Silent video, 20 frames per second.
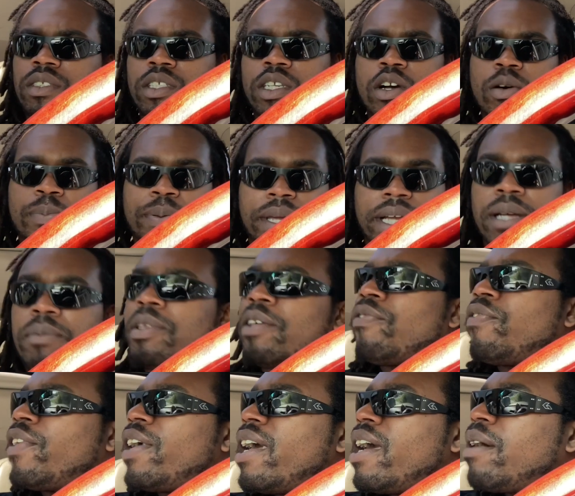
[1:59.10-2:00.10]
Go pick up the
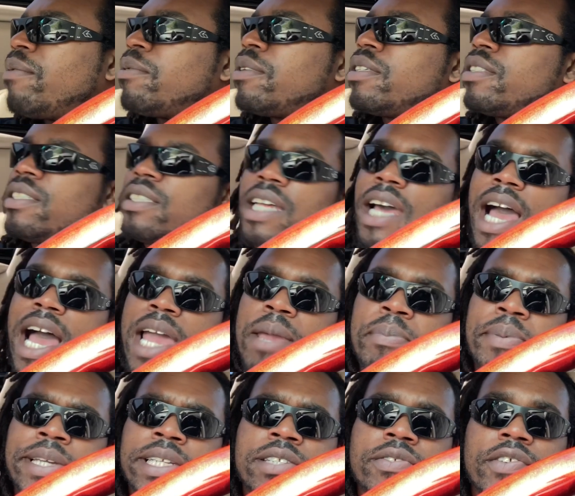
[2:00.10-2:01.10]
fam, the hype beast